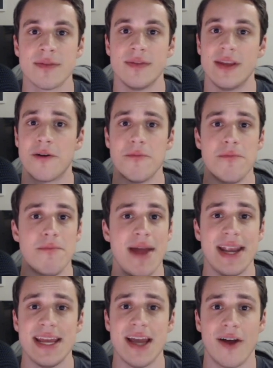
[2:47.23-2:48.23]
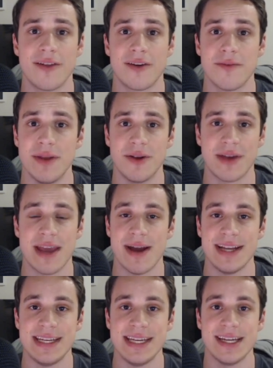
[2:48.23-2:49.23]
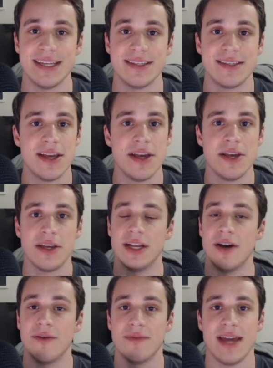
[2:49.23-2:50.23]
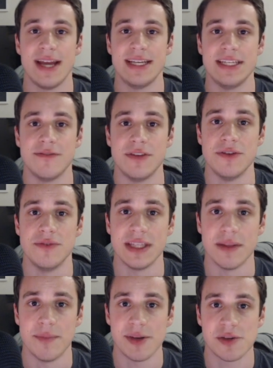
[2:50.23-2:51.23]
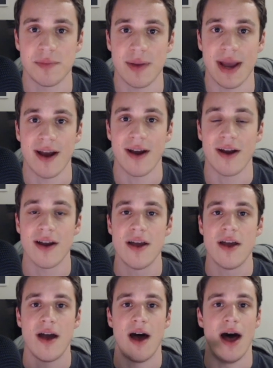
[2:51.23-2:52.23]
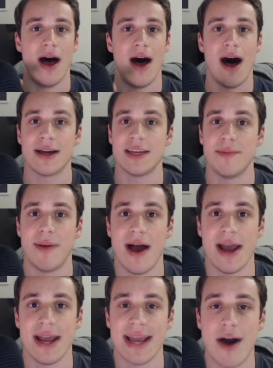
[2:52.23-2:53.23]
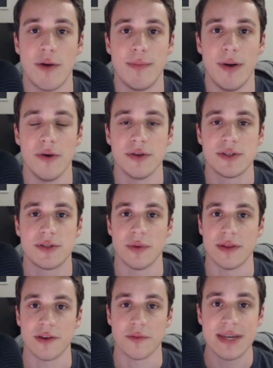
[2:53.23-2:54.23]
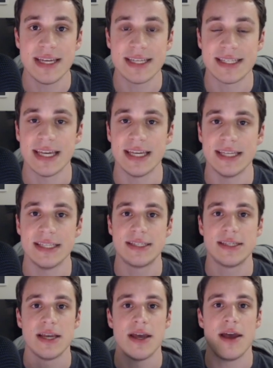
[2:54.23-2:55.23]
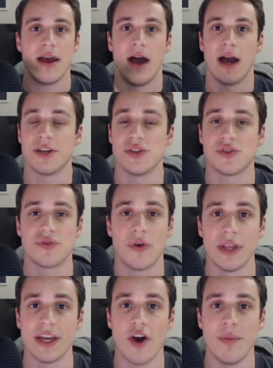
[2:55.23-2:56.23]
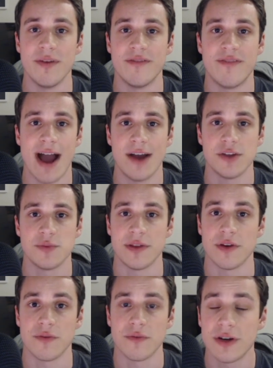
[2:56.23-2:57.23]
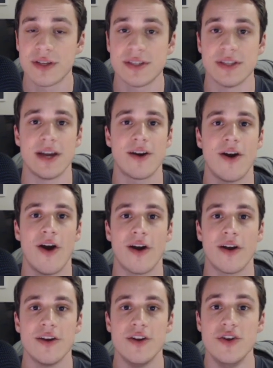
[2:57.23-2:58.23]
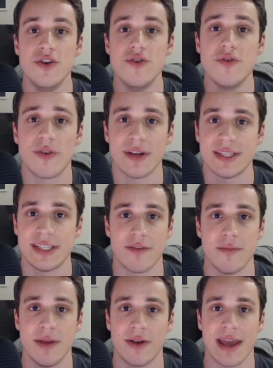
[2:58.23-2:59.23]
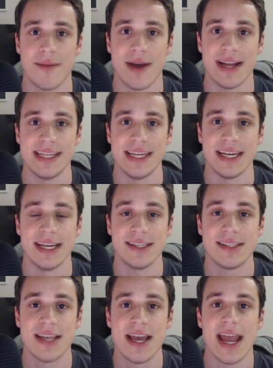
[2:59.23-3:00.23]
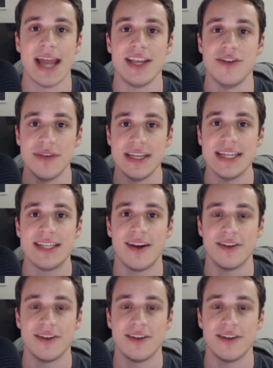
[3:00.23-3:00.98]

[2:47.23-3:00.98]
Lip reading: There are many other middle game ideas. You know, the idea of using the bishop pair, occupying outposts with your pieces, controlling open files with your rooks. There are numerous different middle game ideas, and you need to